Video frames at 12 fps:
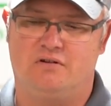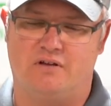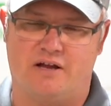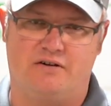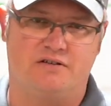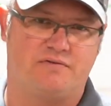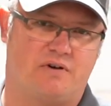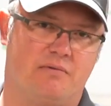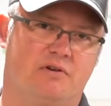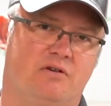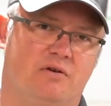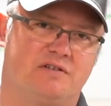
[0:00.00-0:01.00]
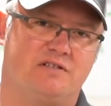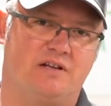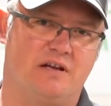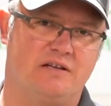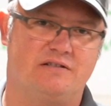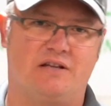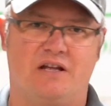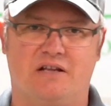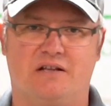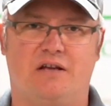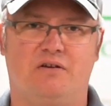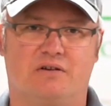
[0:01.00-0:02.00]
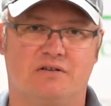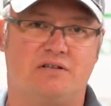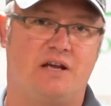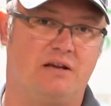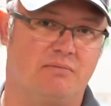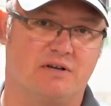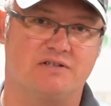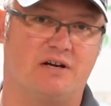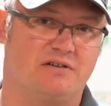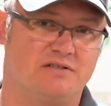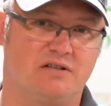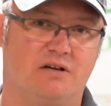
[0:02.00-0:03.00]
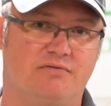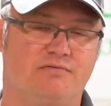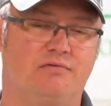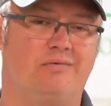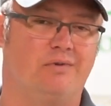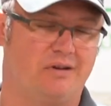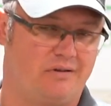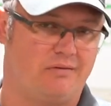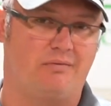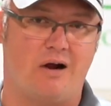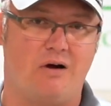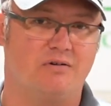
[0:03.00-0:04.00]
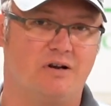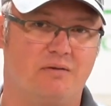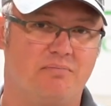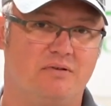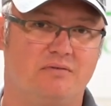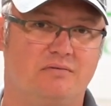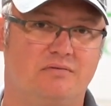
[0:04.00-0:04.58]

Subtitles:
letters from the USDA stating that you can tank mix our stuff with Roundup,